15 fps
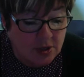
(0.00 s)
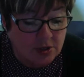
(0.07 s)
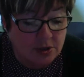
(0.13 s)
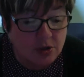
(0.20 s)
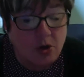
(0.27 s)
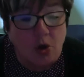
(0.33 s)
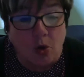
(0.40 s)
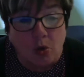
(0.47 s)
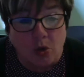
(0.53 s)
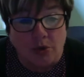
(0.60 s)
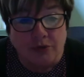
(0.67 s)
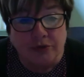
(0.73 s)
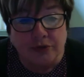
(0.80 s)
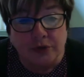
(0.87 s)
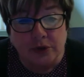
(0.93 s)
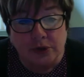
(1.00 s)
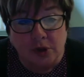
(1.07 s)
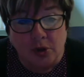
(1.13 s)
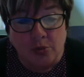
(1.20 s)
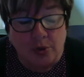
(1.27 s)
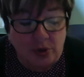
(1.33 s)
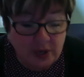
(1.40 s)
The goal for
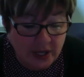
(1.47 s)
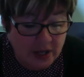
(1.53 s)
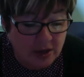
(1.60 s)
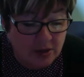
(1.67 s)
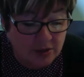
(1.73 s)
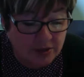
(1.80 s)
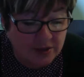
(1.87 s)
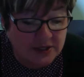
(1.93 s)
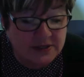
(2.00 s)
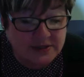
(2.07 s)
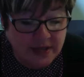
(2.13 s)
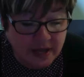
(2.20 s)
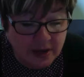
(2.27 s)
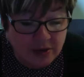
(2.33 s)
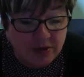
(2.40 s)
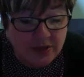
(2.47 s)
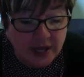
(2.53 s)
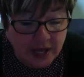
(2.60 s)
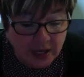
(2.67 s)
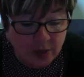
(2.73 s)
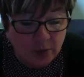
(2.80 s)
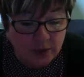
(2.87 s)
global health is health
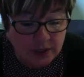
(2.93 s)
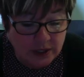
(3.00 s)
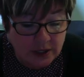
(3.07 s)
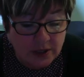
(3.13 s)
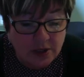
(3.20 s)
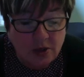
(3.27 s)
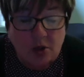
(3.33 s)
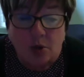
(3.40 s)
equity,